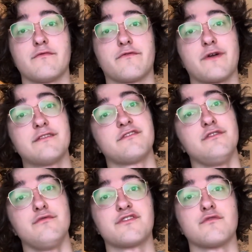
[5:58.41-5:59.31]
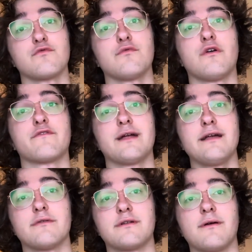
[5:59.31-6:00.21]
France used to rule over
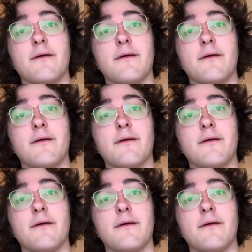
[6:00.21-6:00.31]
England.